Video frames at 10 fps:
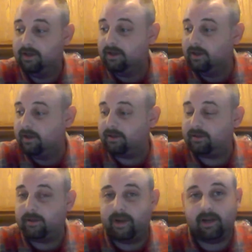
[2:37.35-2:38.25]
And I thought,
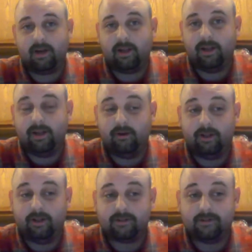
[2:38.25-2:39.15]
man, I got to get in on
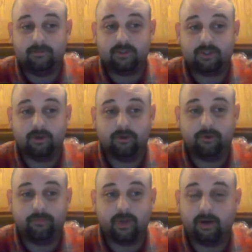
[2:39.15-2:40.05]
this. So
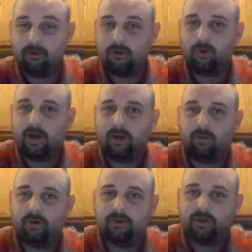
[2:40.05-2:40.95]
I don't know why I wanted
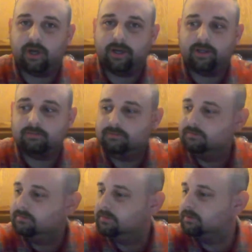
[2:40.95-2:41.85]
to try it.
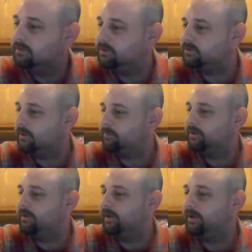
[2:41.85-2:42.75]
Just something
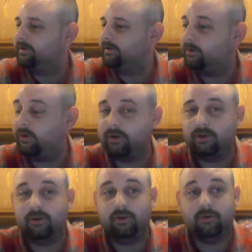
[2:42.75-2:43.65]
that I wanted to
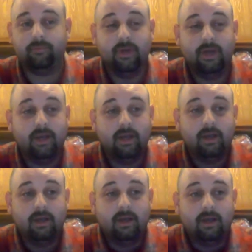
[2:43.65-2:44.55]
do.
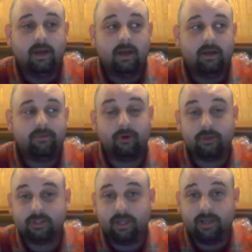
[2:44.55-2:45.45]
The first
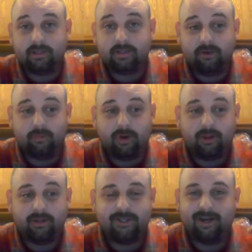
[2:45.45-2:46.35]
thing is I need to
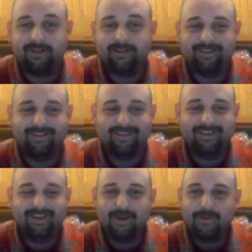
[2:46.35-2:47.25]
apologize
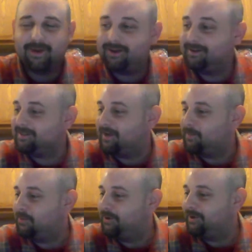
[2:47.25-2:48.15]
because I
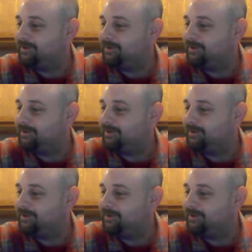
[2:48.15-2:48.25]
put...